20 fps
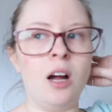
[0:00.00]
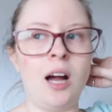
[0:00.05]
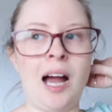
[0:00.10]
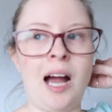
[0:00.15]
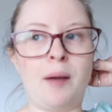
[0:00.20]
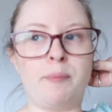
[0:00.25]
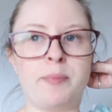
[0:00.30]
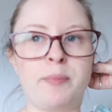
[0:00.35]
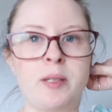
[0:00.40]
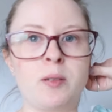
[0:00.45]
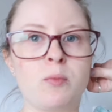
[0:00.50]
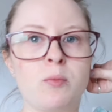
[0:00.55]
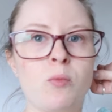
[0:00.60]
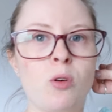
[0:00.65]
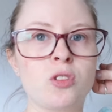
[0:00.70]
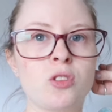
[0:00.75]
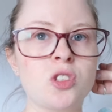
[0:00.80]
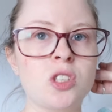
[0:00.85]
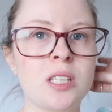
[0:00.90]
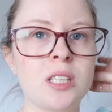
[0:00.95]
have been
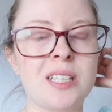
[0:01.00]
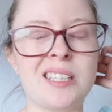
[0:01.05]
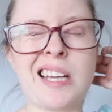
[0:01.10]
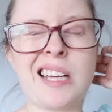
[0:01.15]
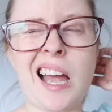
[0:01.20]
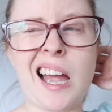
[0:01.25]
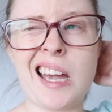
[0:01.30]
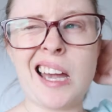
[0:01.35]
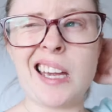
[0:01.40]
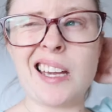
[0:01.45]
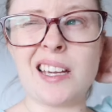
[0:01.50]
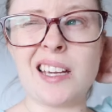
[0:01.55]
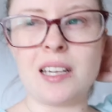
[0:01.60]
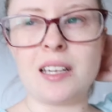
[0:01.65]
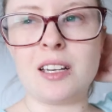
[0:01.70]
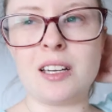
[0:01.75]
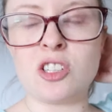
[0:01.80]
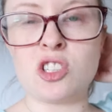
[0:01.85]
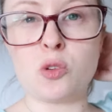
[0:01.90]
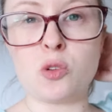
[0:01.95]
watching
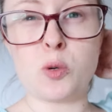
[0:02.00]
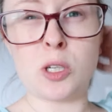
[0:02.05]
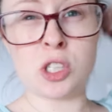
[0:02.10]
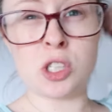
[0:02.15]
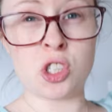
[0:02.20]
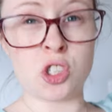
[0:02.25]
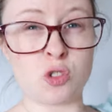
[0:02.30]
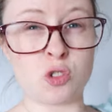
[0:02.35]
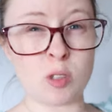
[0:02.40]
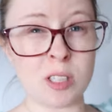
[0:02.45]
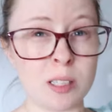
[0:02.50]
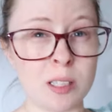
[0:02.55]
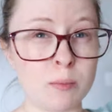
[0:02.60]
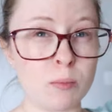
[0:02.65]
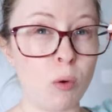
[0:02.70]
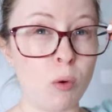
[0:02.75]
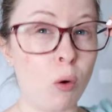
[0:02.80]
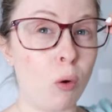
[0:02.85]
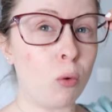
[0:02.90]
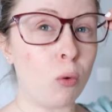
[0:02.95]
a Twitch
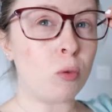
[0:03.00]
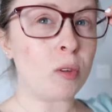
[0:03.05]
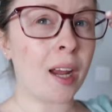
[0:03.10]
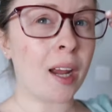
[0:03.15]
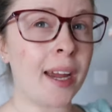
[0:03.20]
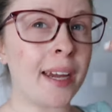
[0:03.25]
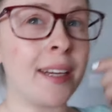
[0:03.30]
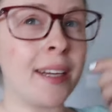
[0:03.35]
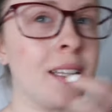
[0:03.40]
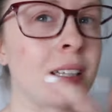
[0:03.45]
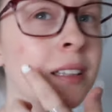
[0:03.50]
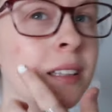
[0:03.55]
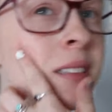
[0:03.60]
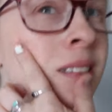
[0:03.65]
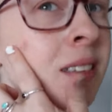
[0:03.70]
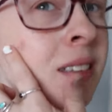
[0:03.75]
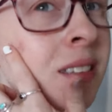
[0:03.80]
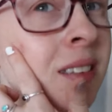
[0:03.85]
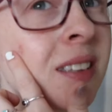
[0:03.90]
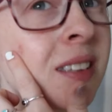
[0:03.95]
stream all day.
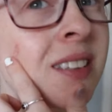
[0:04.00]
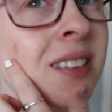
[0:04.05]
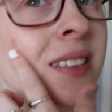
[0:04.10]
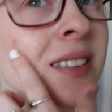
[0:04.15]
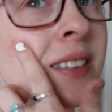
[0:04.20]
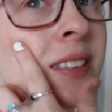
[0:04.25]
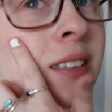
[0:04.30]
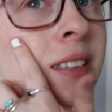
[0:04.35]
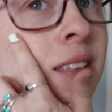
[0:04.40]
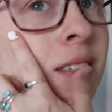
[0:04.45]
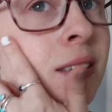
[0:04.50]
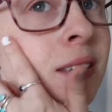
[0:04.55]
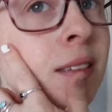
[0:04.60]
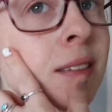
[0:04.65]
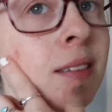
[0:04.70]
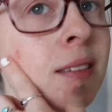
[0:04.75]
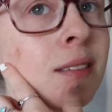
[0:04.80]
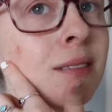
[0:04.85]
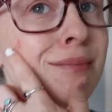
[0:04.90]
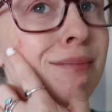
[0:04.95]
This is
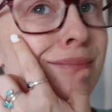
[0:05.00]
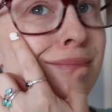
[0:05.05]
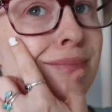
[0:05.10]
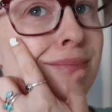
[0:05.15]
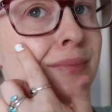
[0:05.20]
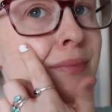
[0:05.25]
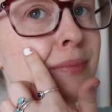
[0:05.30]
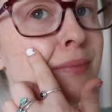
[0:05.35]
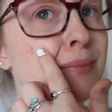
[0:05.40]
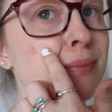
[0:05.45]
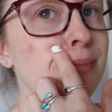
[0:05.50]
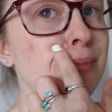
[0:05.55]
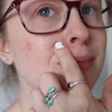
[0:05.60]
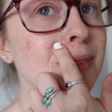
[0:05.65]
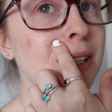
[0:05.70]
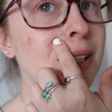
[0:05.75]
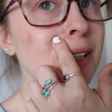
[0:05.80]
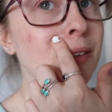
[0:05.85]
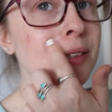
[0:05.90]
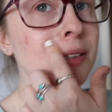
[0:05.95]
still
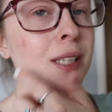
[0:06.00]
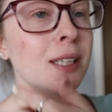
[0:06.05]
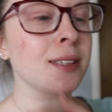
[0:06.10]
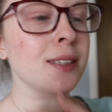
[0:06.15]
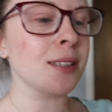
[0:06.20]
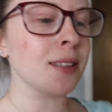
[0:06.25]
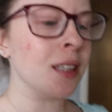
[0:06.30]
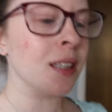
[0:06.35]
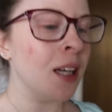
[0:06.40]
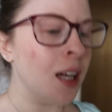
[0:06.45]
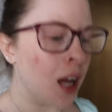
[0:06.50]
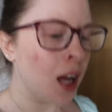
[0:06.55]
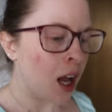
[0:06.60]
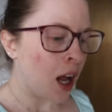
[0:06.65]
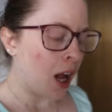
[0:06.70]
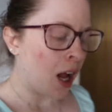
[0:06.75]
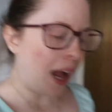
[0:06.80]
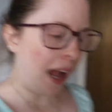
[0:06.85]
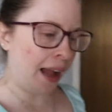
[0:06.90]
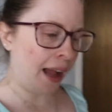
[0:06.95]
irritated.
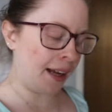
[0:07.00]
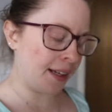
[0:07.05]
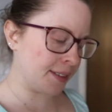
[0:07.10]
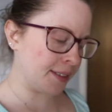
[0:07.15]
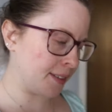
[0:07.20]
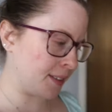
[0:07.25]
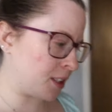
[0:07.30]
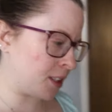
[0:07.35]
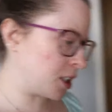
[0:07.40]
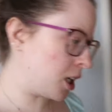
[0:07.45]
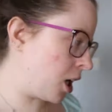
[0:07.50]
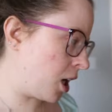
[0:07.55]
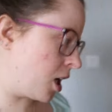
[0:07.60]
And